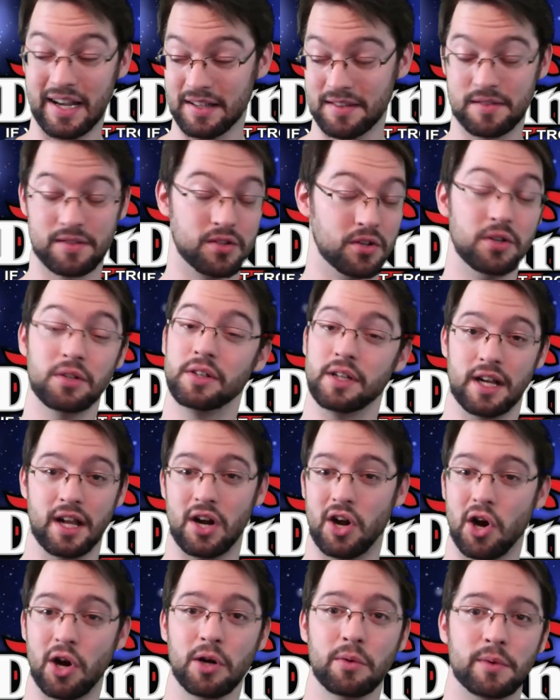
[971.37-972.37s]
It's certainly not
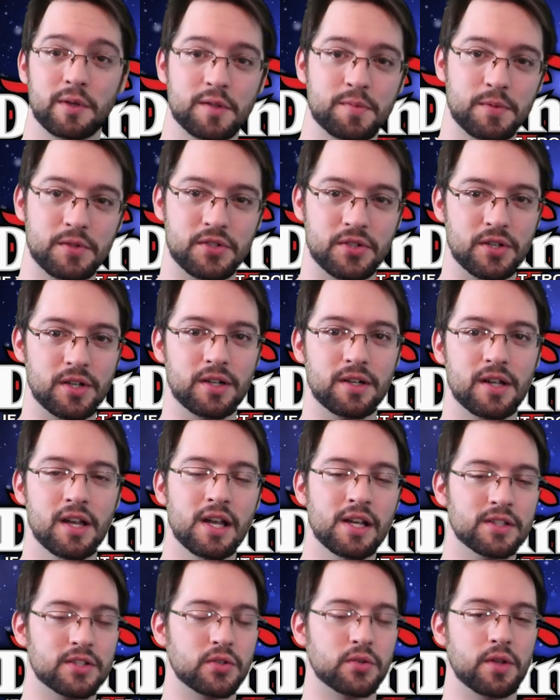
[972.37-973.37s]
a hard once per turn.
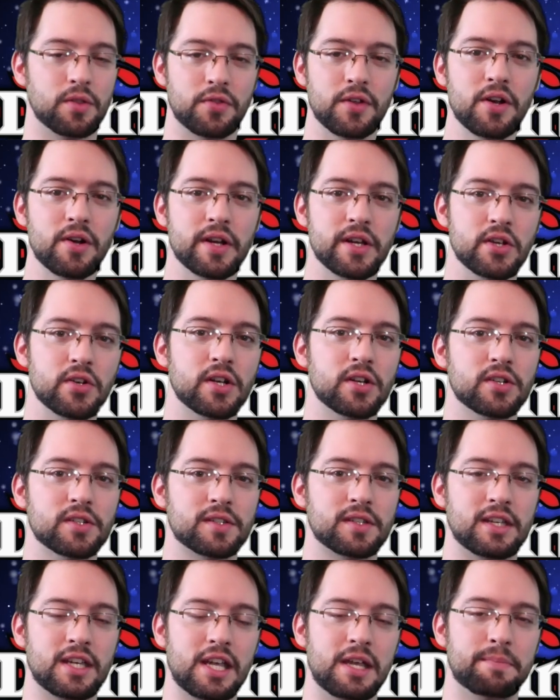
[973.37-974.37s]
So in theory, you can
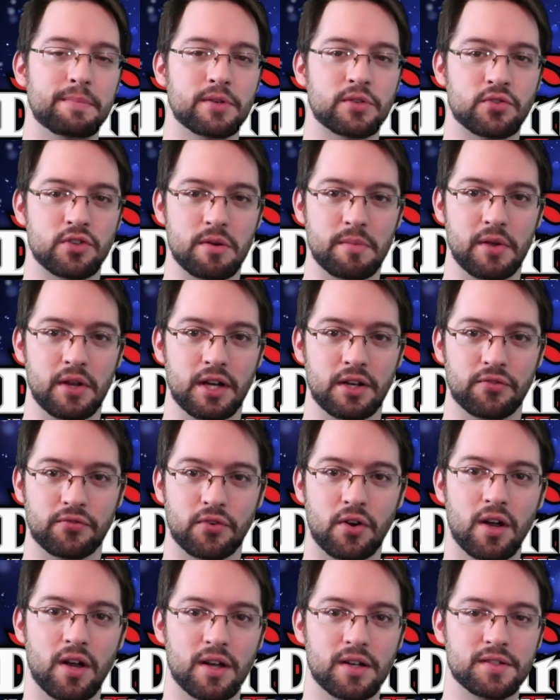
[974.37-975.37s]
just keep tributing
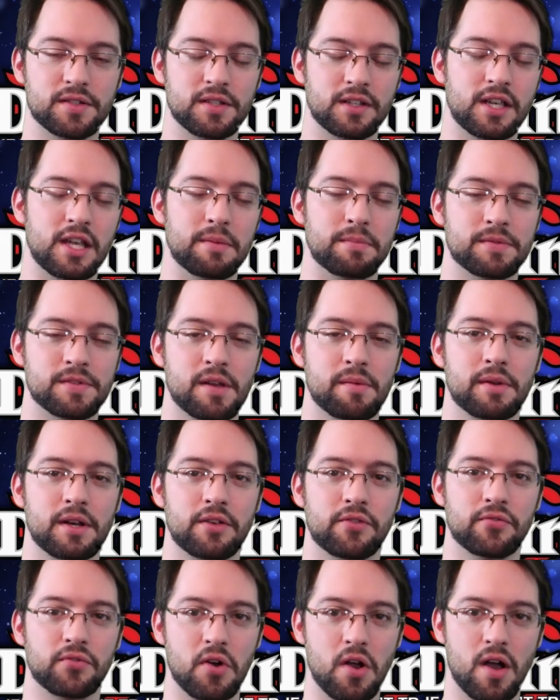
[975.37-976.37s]
frogs to keep
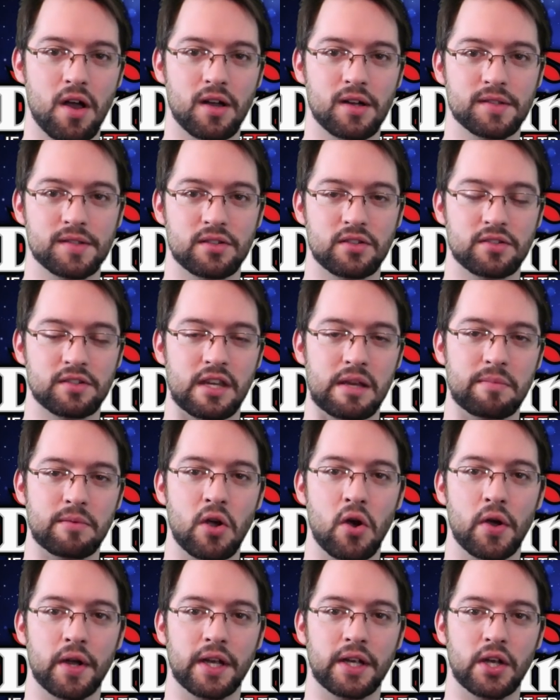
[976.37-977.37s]
summoning frogs and just keep
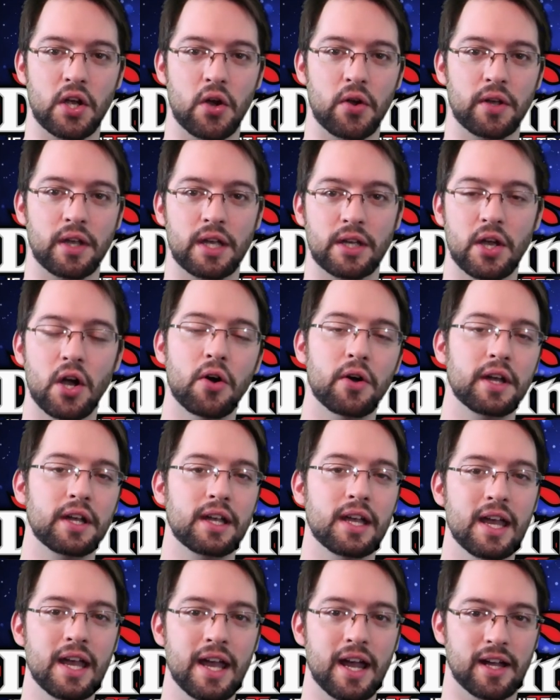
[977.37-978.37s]
going and going and
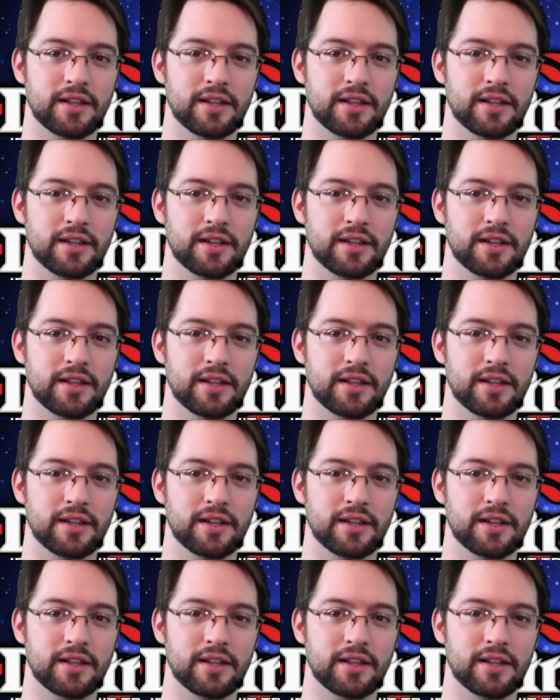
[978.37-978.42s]
going,